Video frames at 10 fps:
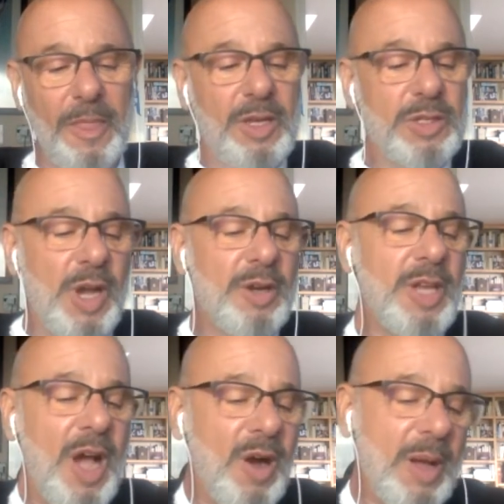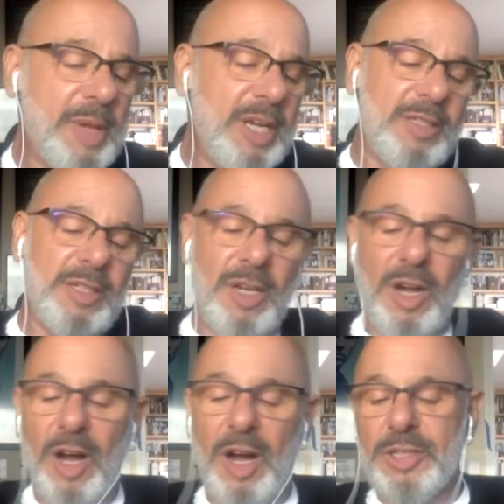So no, I mean
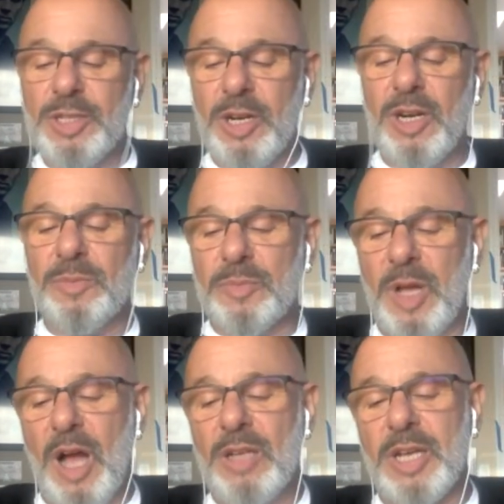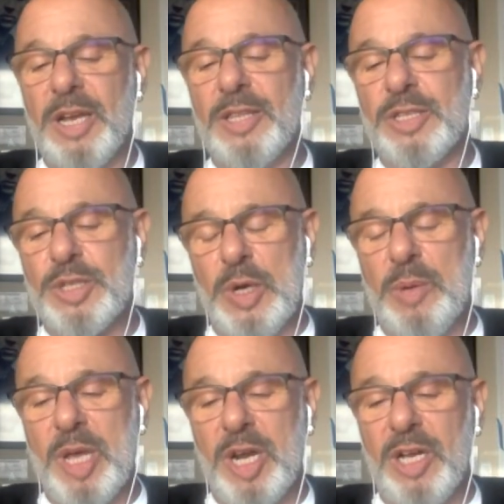Hunter, I'll tell you the story
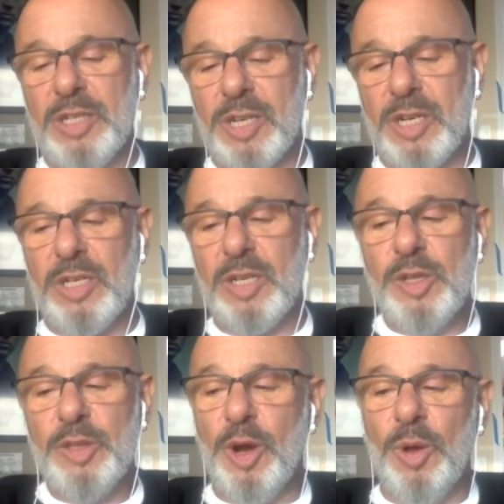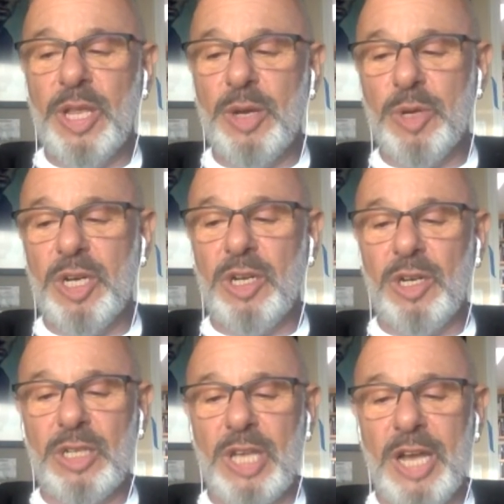about Hunter. The only
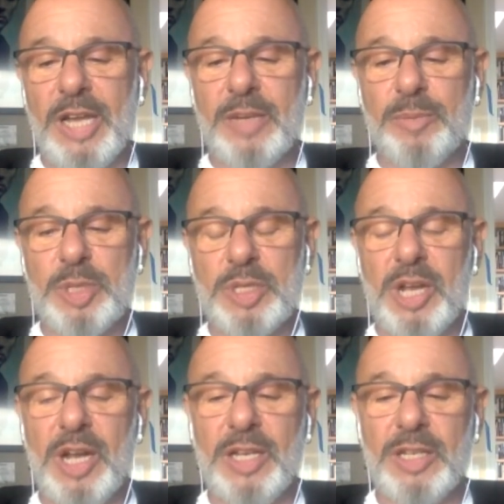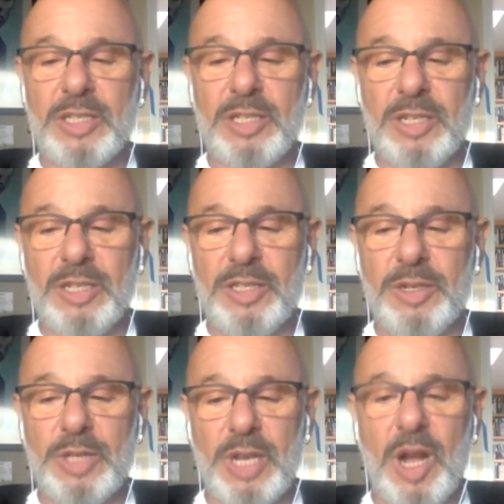real like besides
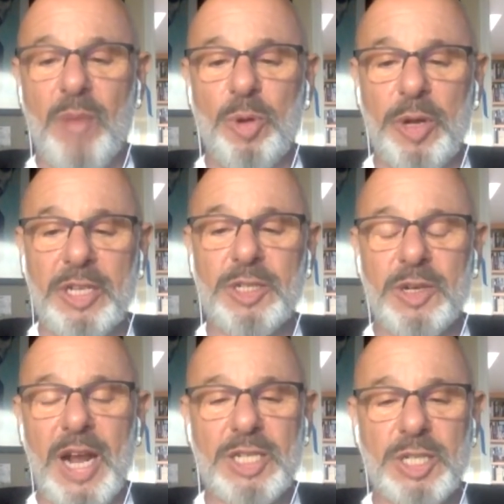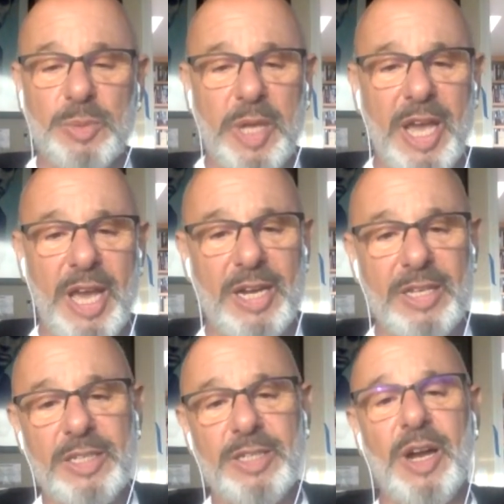there's a couple interactions we had.
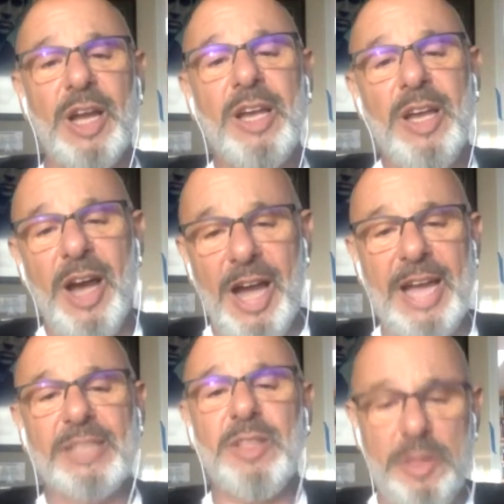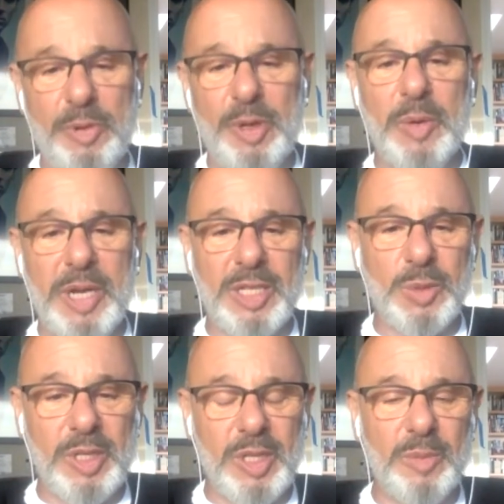I had the 3 weeks
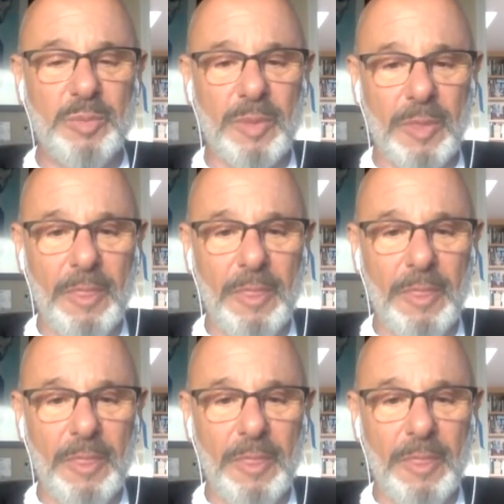with him.